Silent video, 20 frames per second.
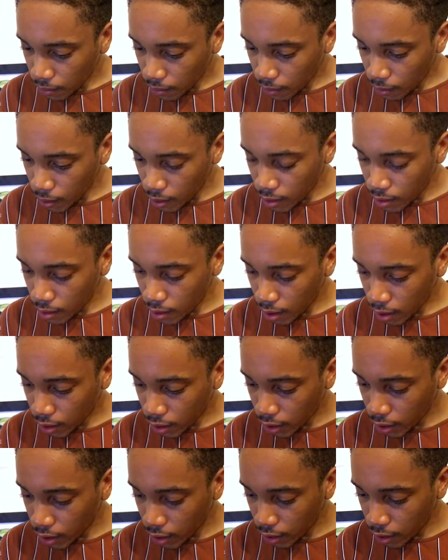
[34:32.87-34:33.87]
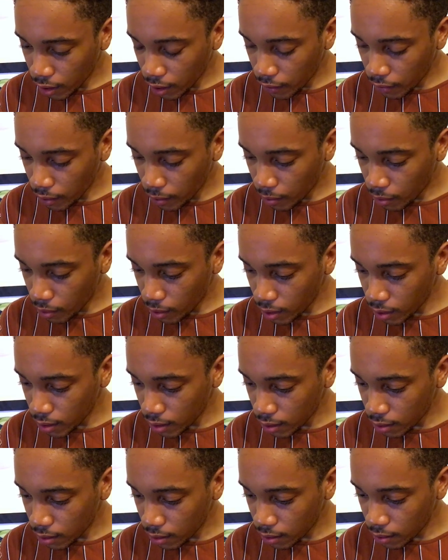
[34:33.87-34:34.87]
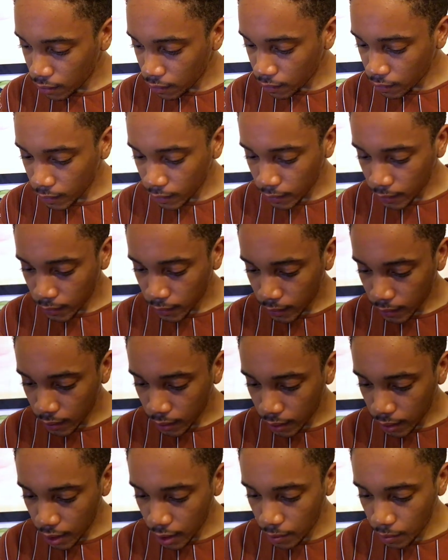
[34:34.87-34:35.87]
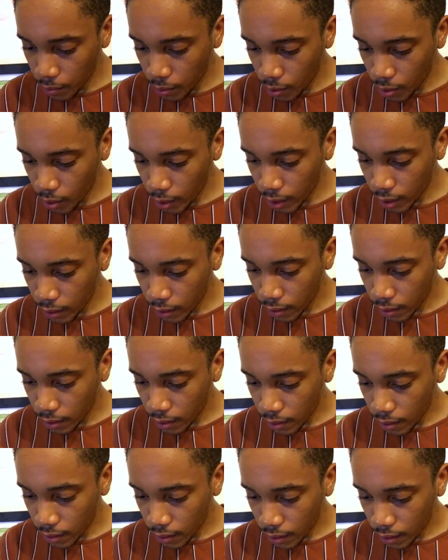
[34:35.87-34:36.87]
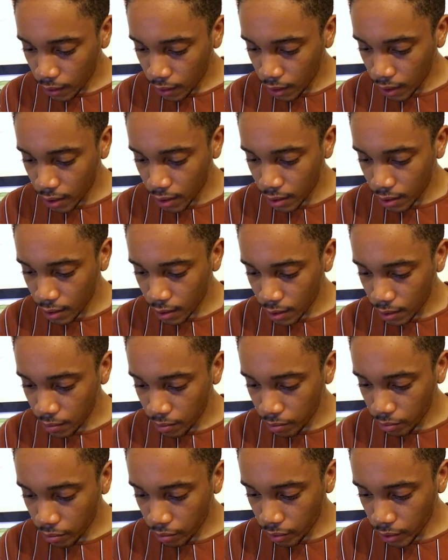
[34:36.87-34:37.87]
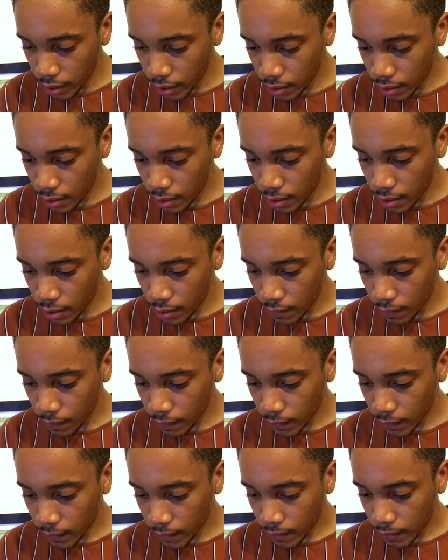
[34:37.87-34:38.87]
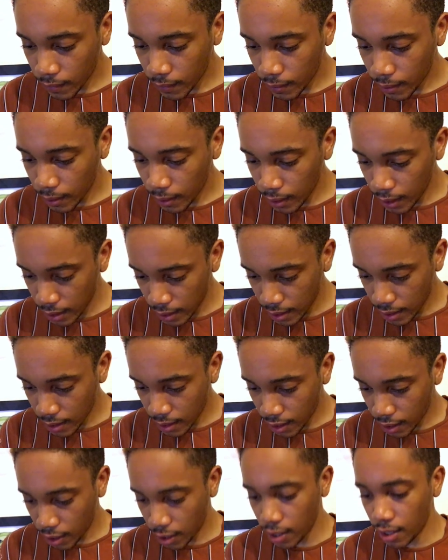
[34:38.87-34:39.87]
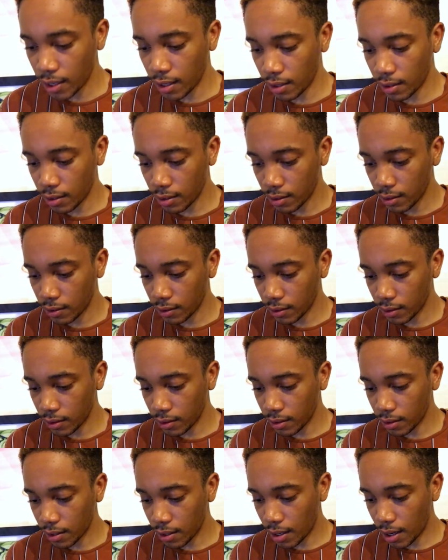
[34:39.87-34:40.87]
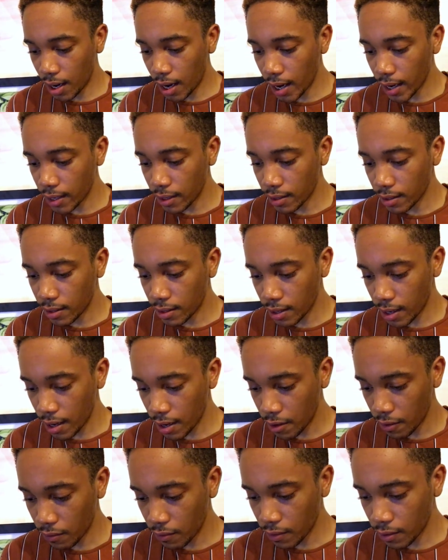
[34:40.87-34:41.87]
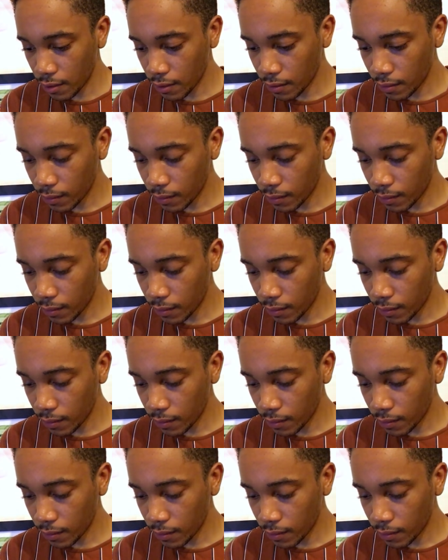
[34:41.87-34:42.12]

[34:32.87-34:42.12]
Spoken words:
Was not King Arthur poisoned? This boy, this prince, this king, I saved.